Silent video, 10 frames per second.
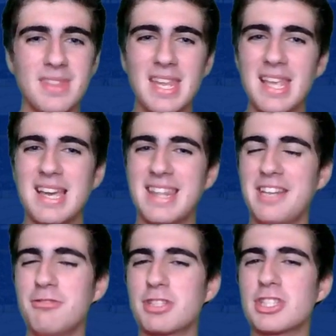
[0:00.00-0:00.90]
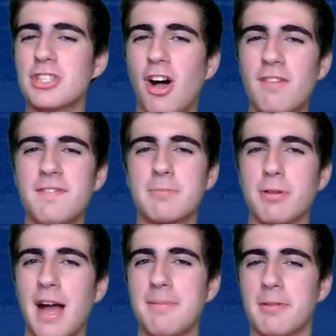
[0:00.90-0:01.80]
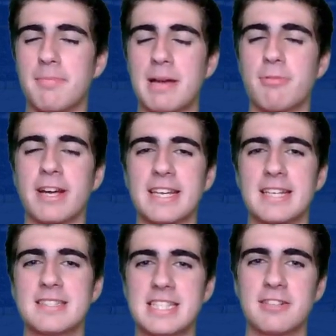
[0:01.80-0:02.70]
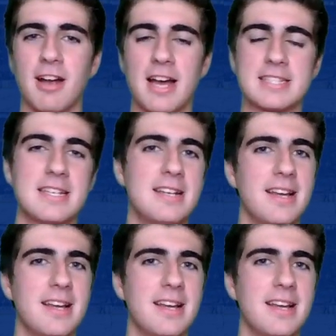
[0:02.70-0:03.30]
And then you solve the problem by bringing in Zegras.